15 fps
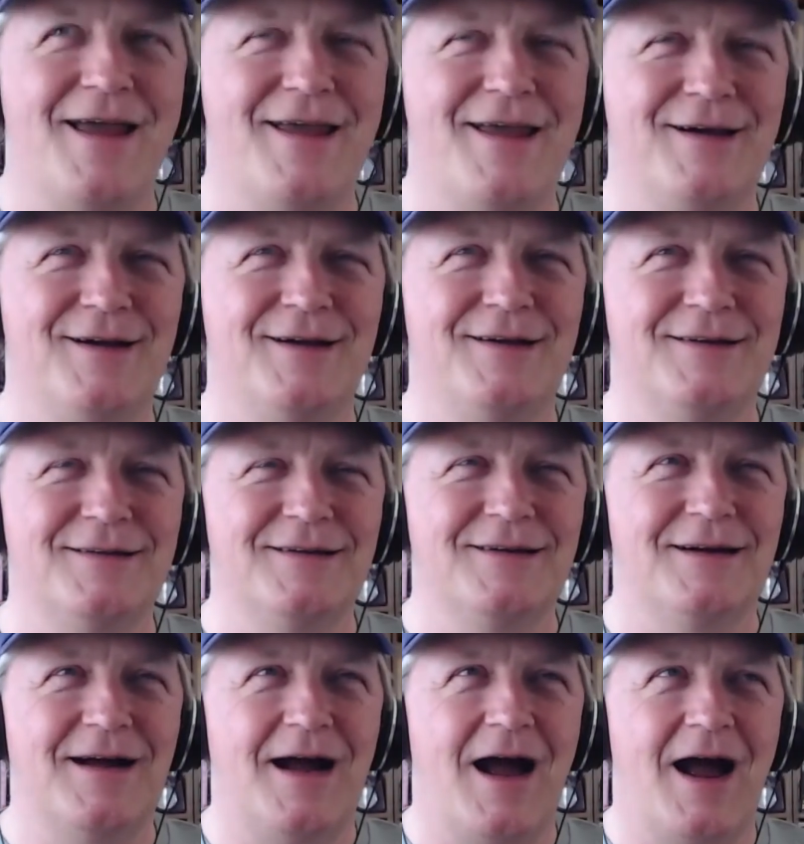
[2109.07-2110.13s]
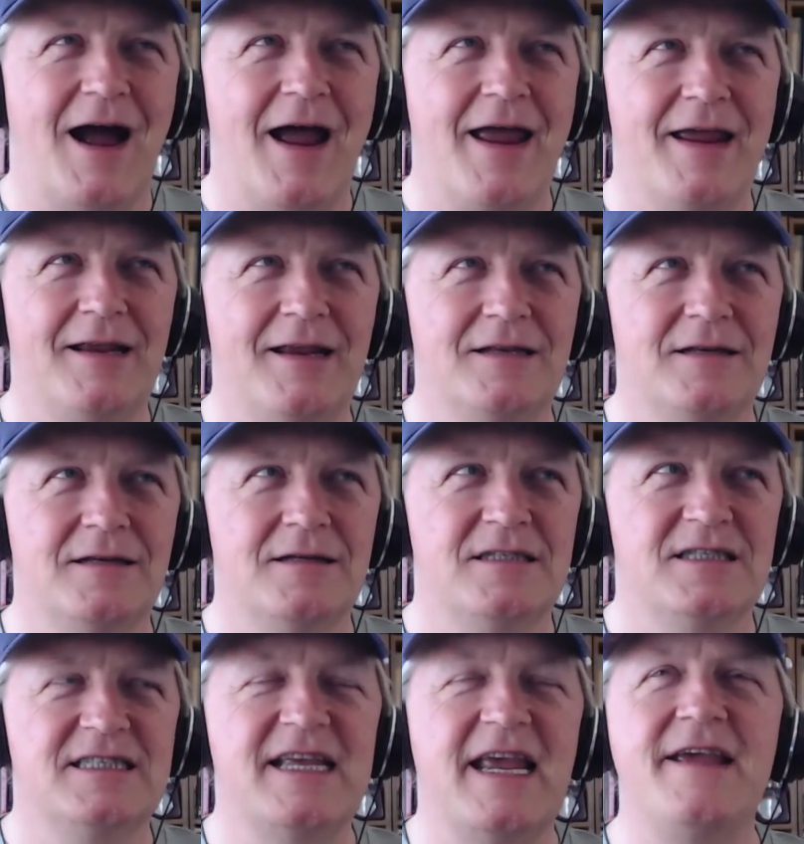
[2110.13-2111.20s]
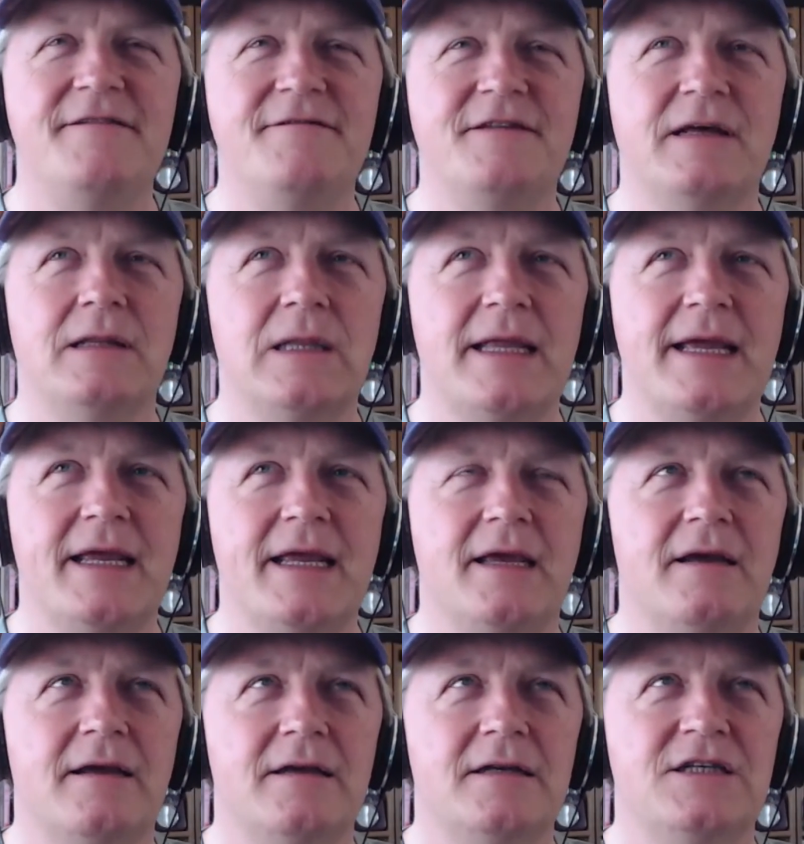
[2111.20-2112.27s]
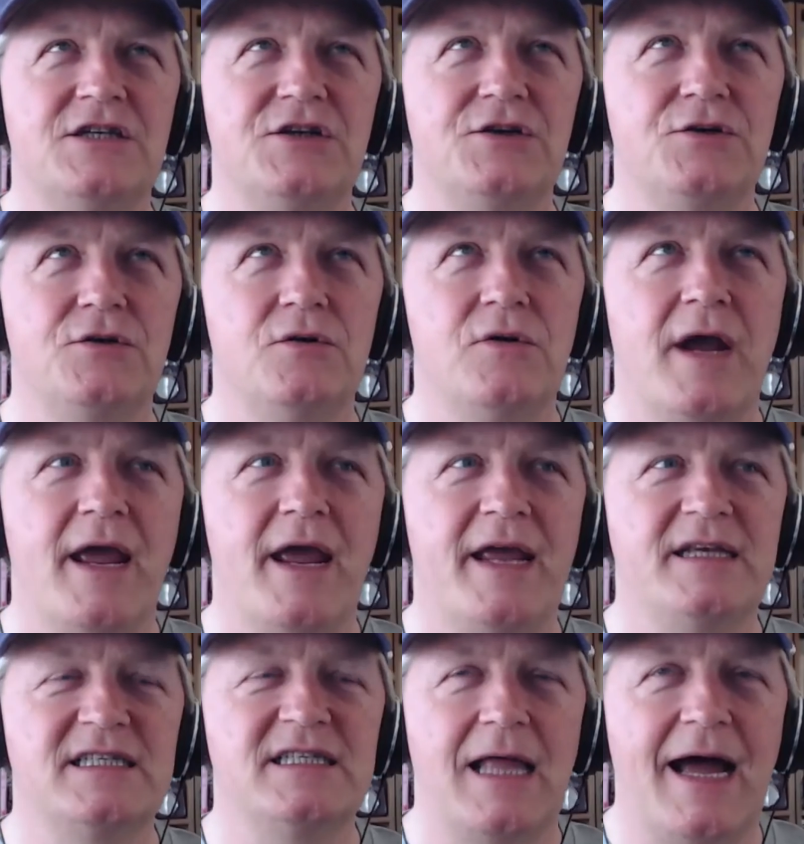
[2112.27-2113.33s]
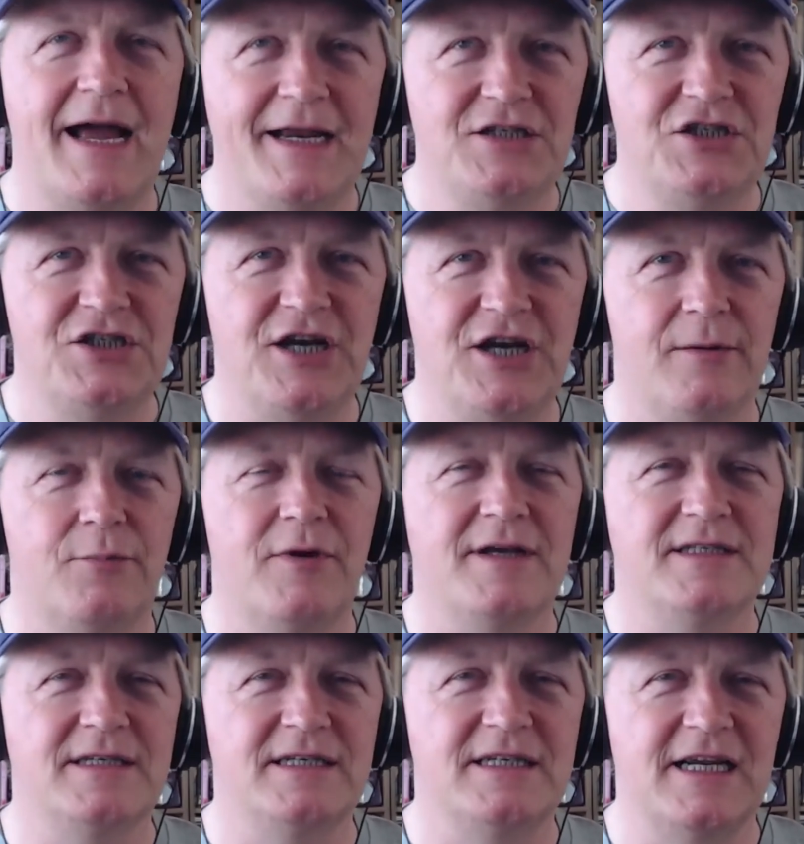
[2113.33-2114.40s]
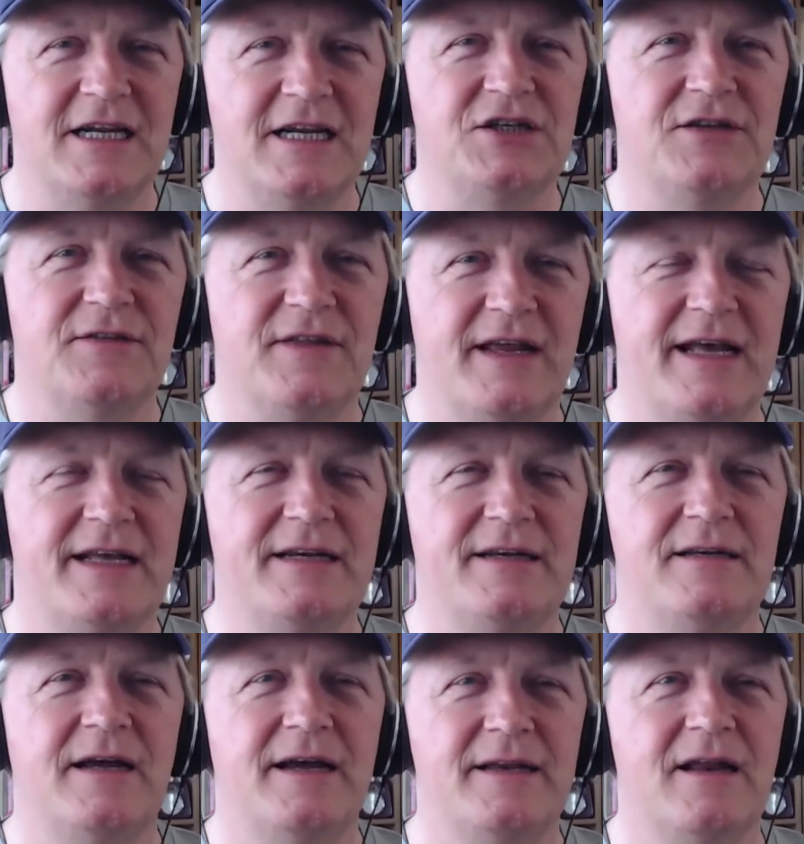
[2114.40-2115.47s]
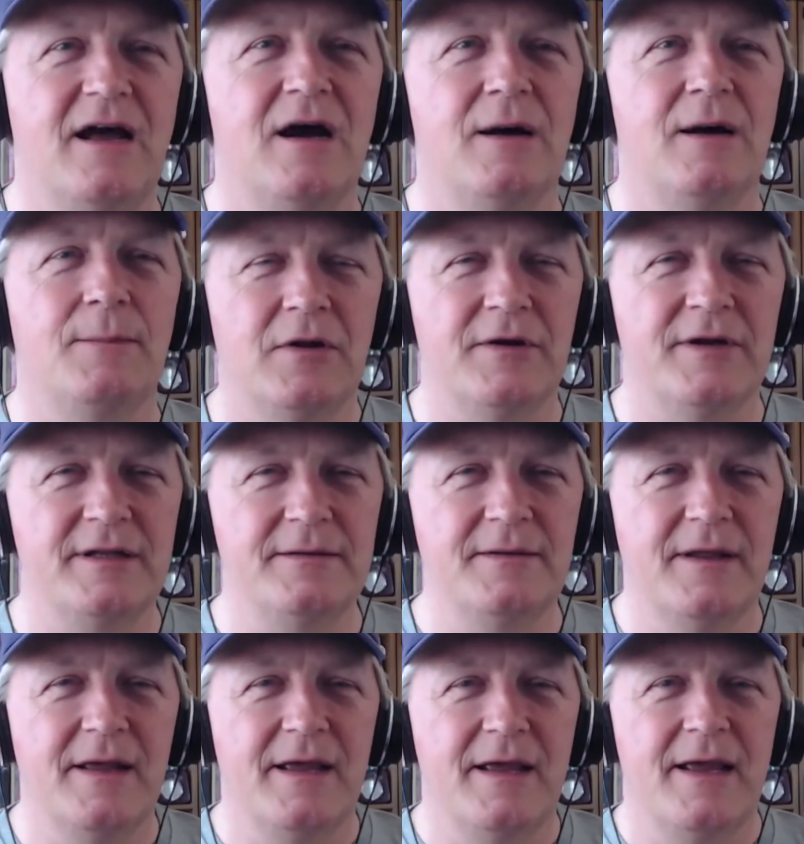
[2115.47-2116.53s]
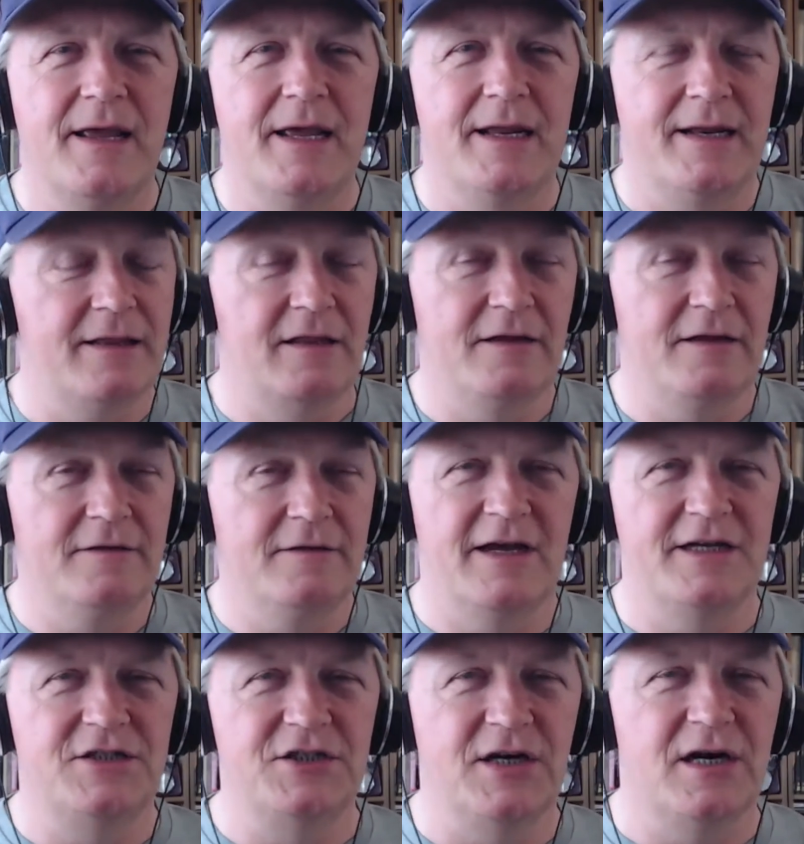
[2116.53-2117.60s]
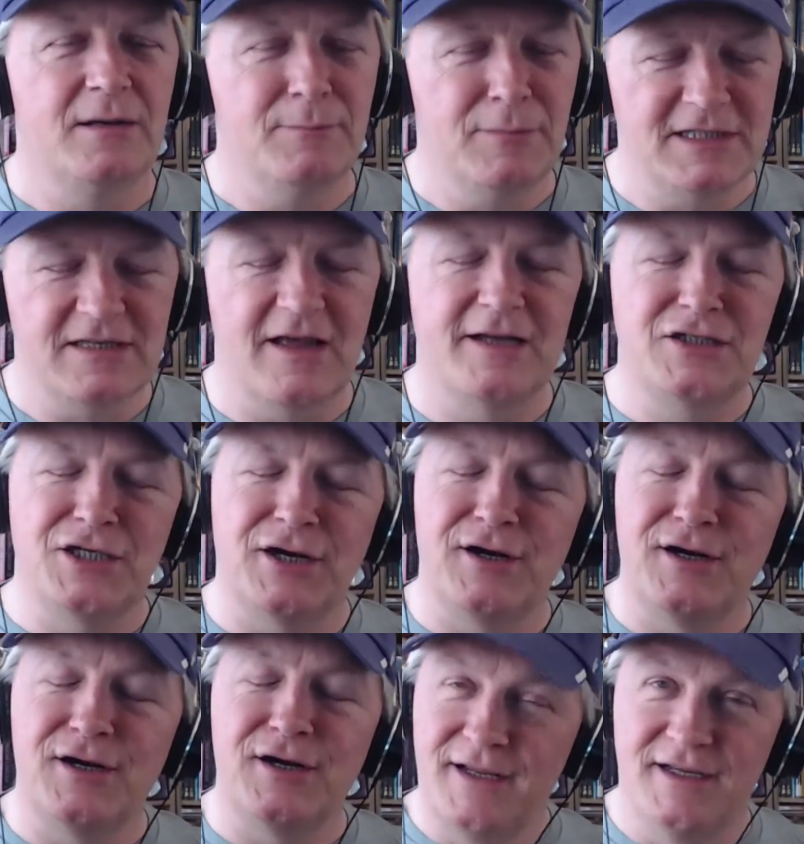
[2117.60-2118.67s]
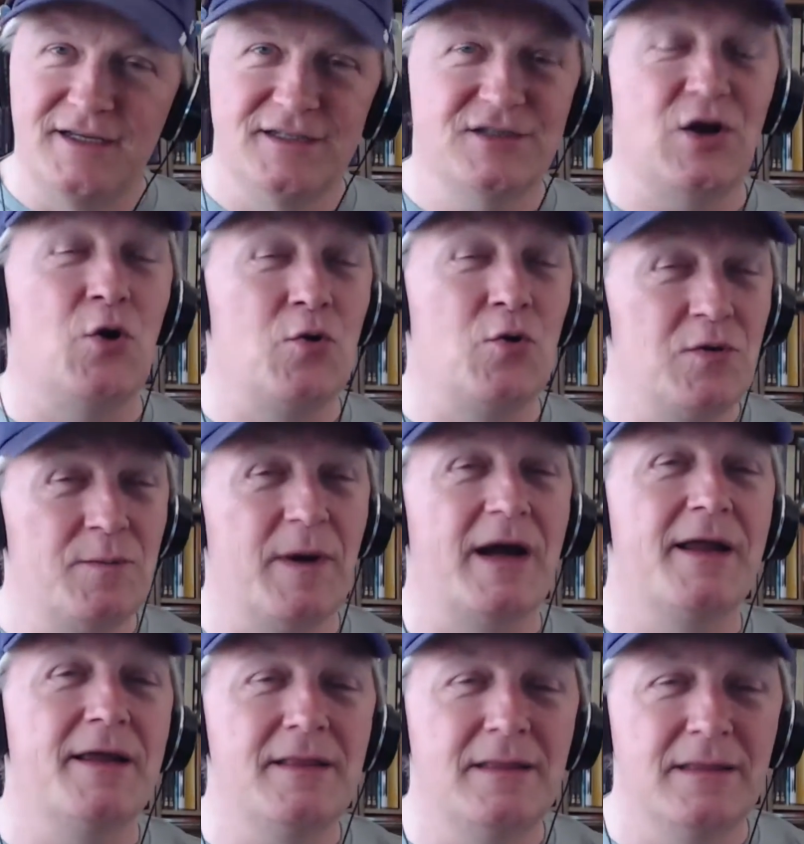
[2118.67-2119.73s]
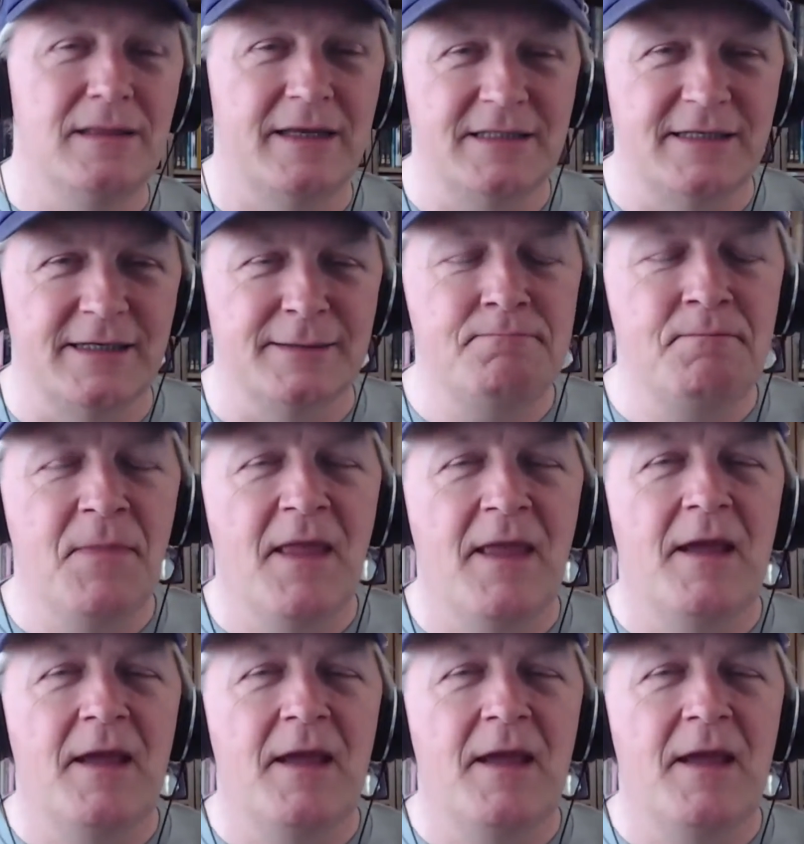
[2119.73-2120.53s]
uh, I saved a link to a SlideShare presentation that I, I uploaded. And I love SlideShare, but SlideShare is owned by LinkedIn.